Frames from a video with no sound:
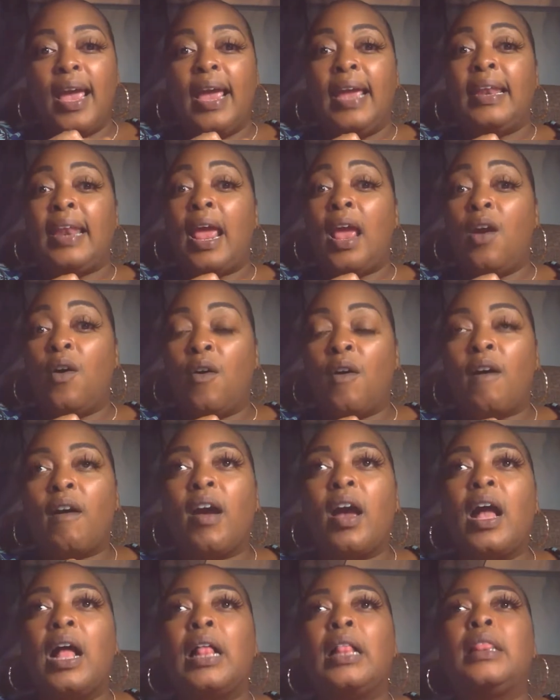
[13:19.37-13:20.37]
And they
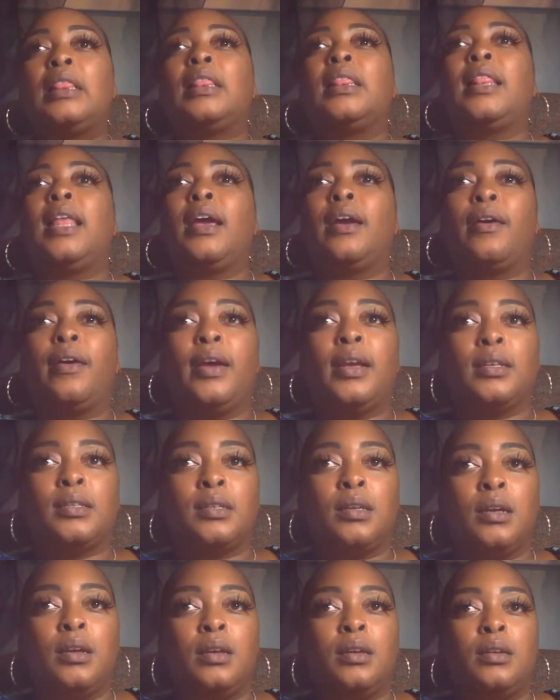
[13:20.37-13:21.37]
are
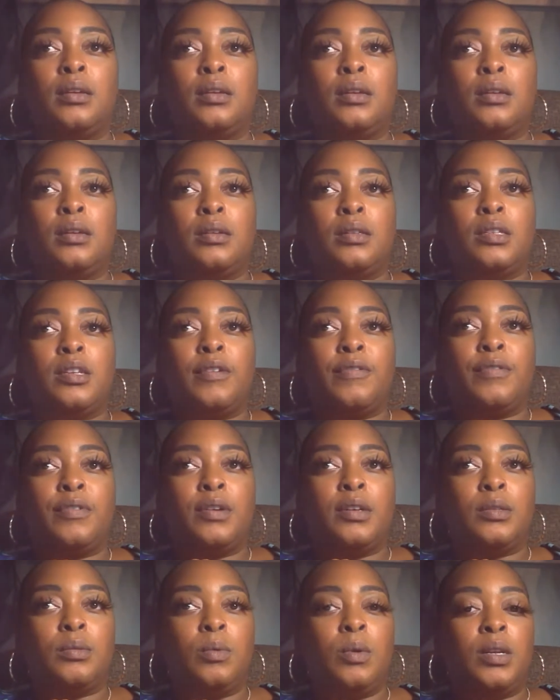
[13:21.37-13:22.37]
hilarious, except for
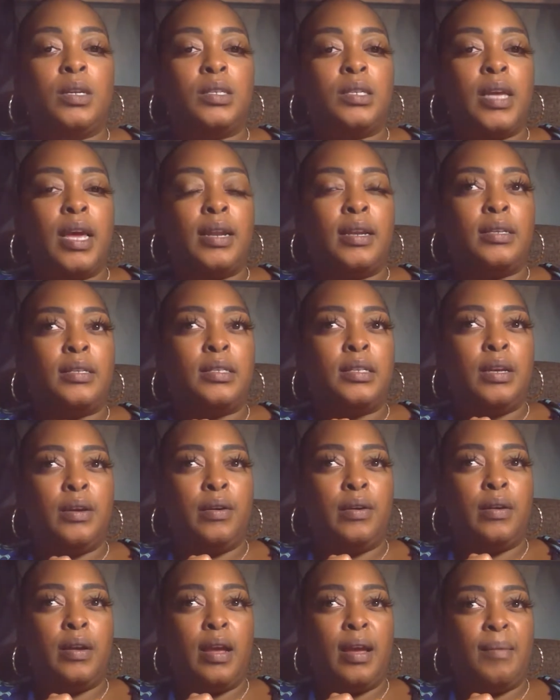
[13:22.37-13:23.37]
this one that's kind of
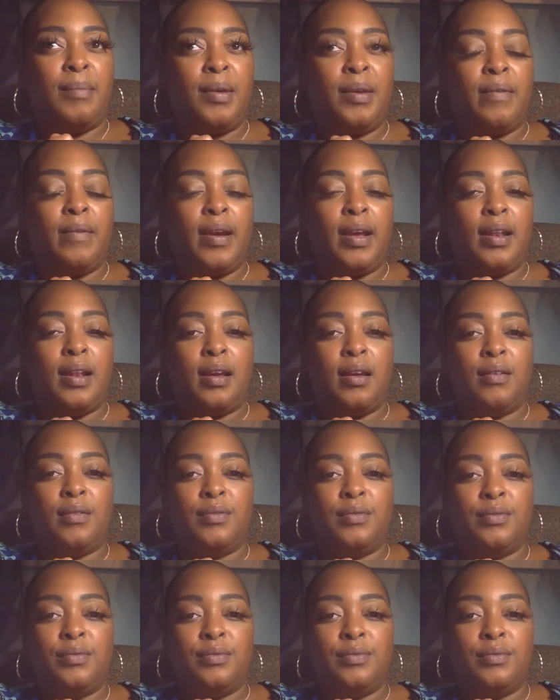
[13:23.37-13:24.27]
staring at me right now.